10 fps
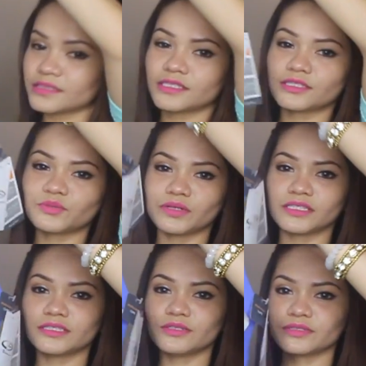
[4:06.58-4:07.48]
That's what
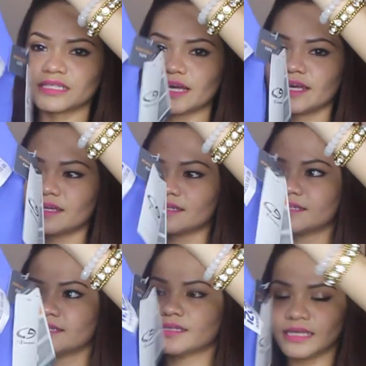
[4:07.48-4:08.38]
it looks like.
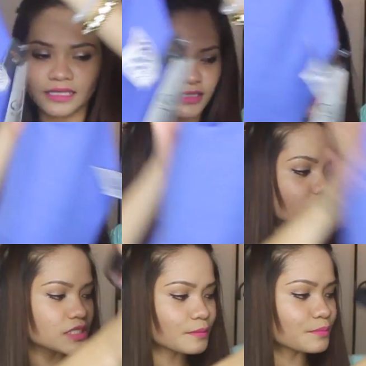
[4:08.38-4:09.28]
It's
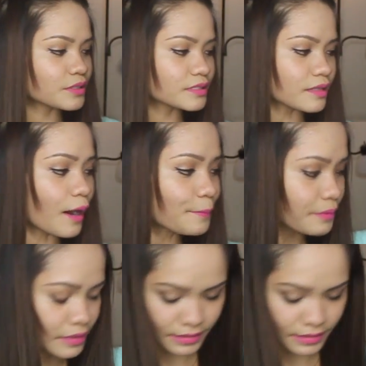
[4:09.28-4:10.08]
just simple top.